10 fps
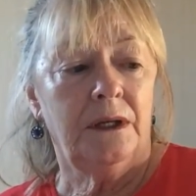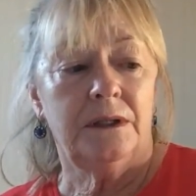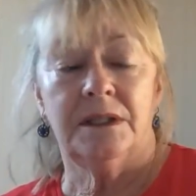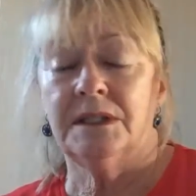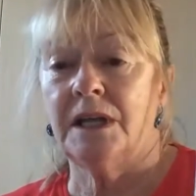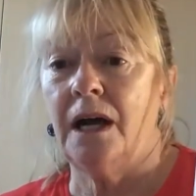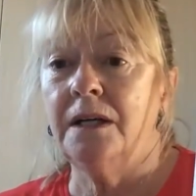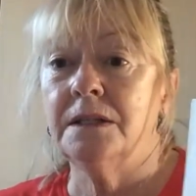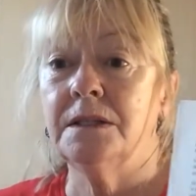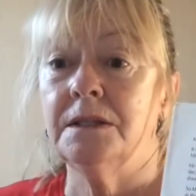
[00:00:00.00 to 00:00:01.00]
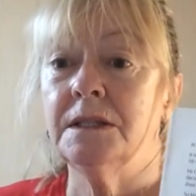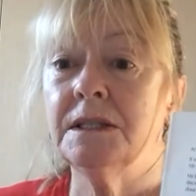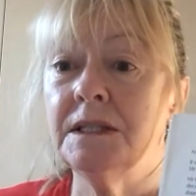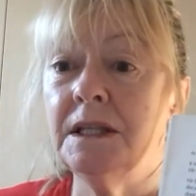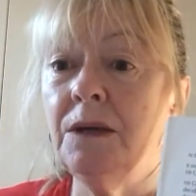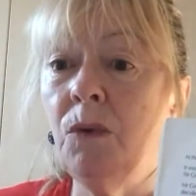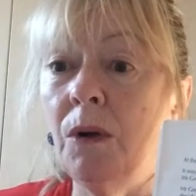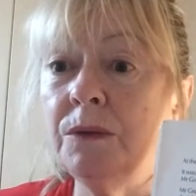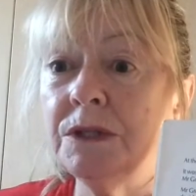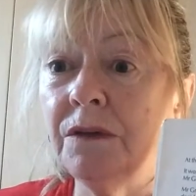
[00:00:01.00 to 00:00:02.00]
decided to see
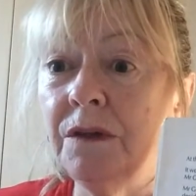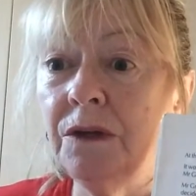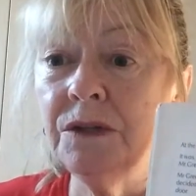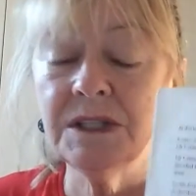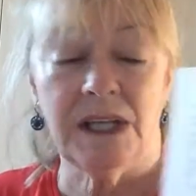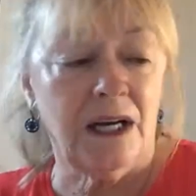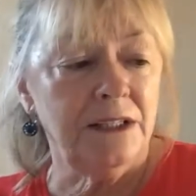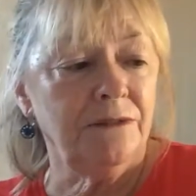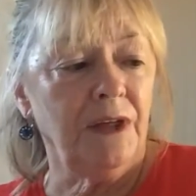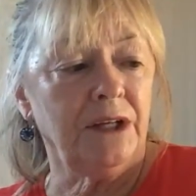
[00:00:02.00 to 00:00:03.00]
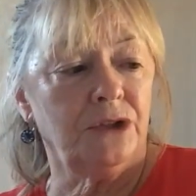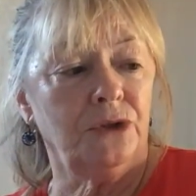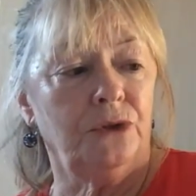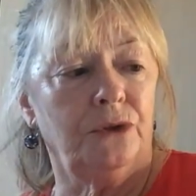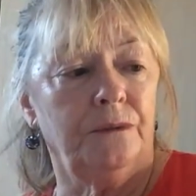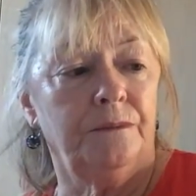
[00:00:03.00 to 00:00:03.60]
what was on the other side of that door.